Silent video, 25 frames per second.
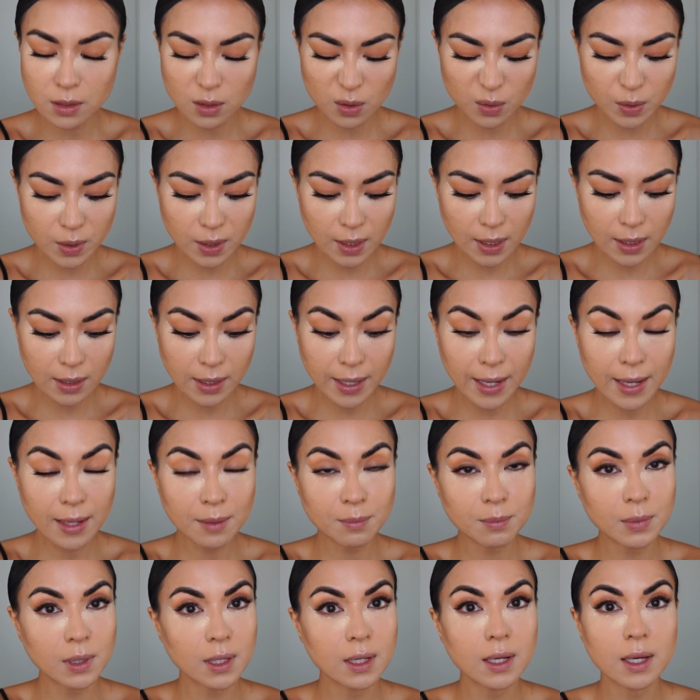So it
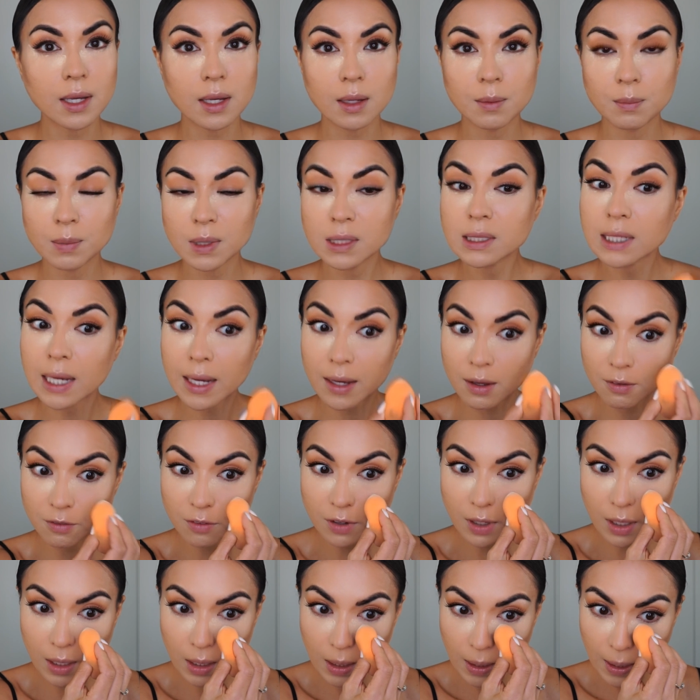can be a bit
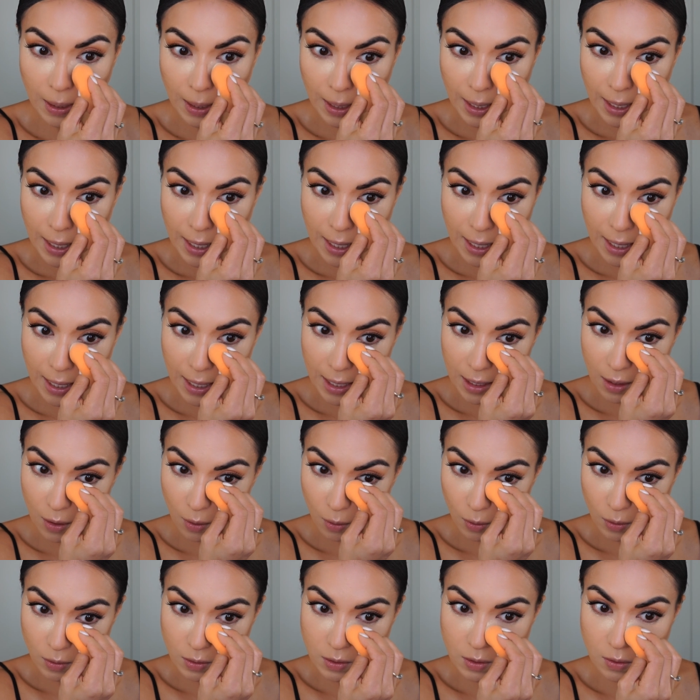heavy, and
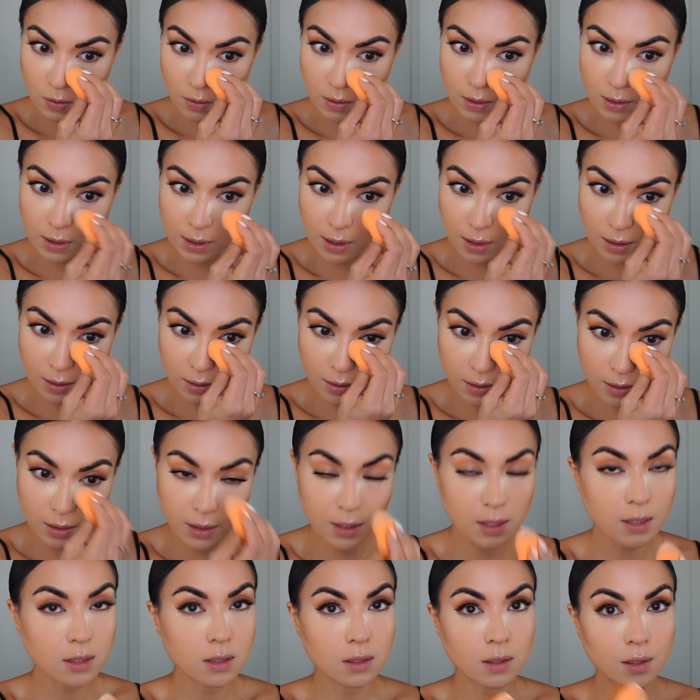also the color
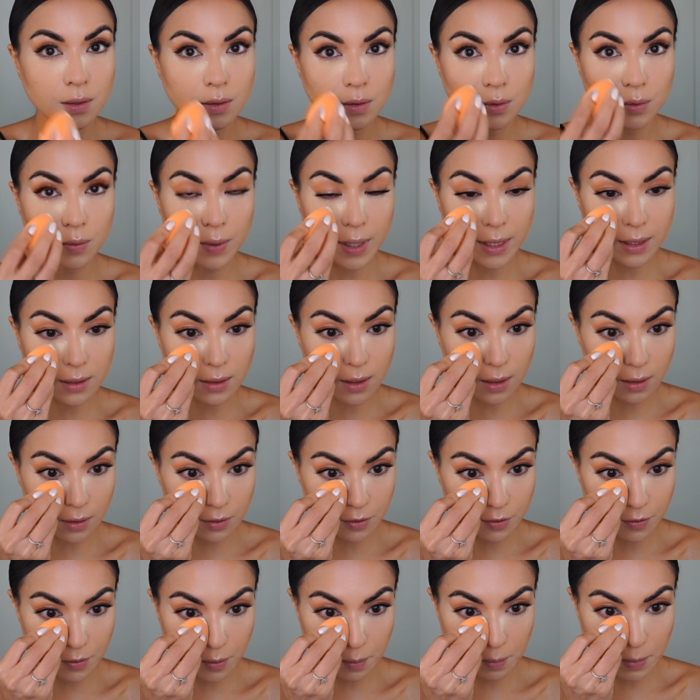is not the right color
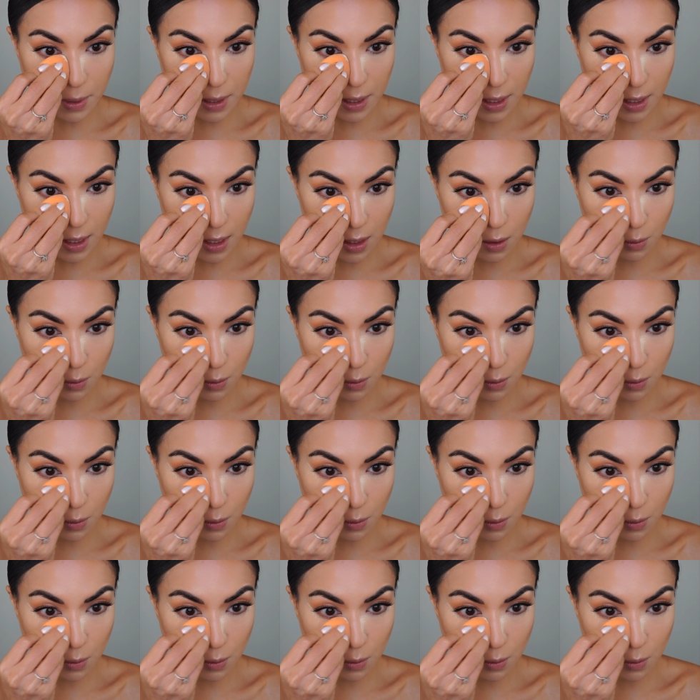for me.